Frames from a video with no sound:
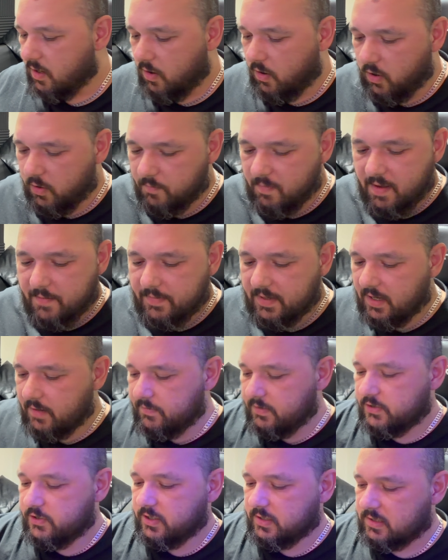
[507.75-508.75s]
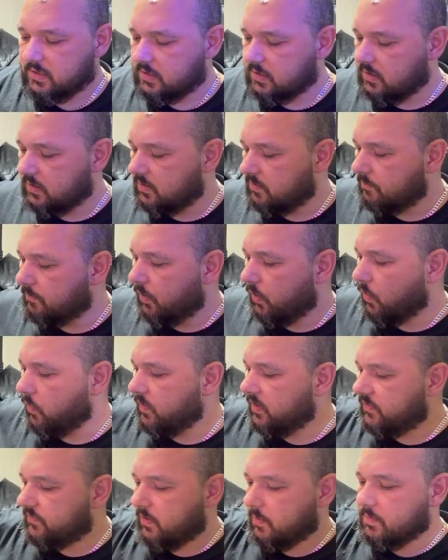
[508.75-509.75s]
or maybe I will just borrow
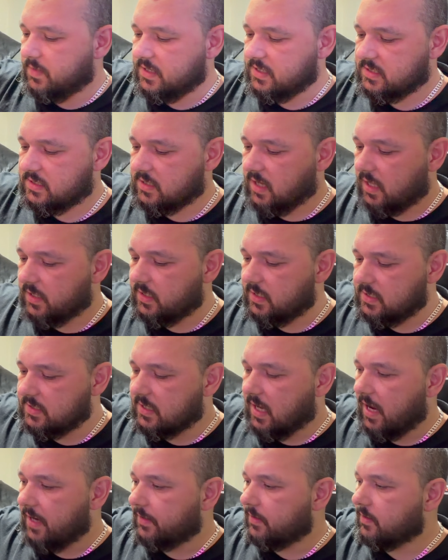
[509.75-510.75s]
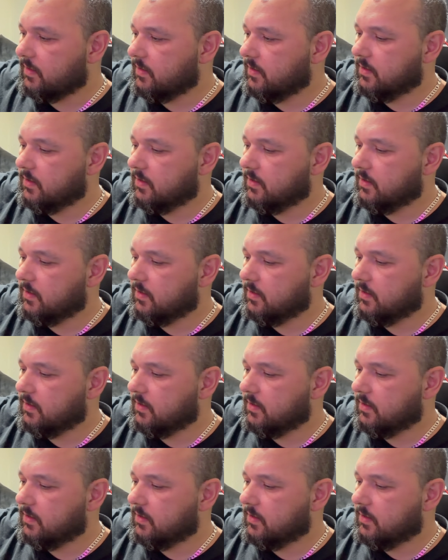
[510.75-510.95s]
it from this other side,